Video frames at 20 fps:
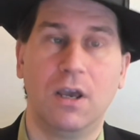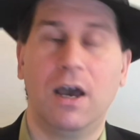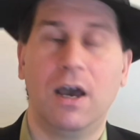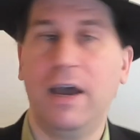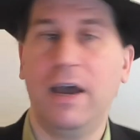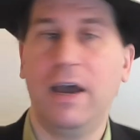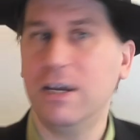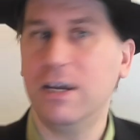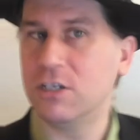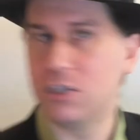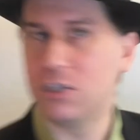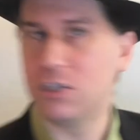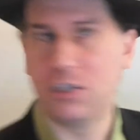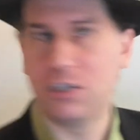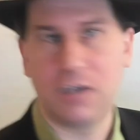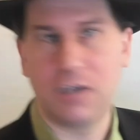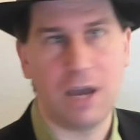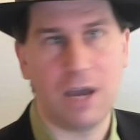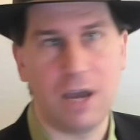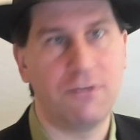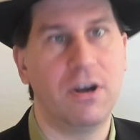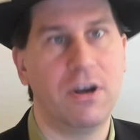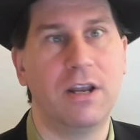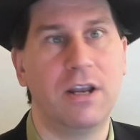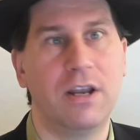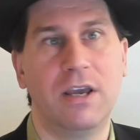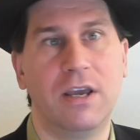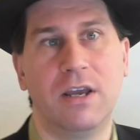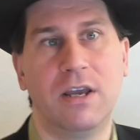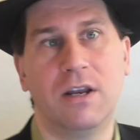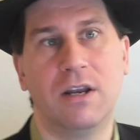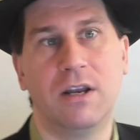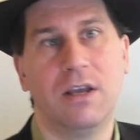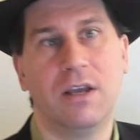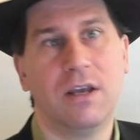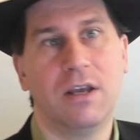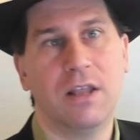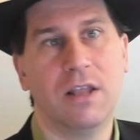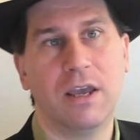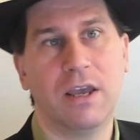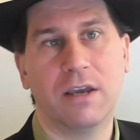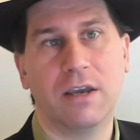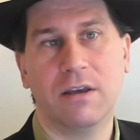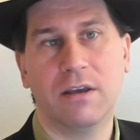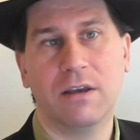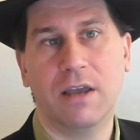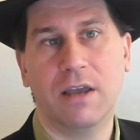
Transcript: I can just dive right in, like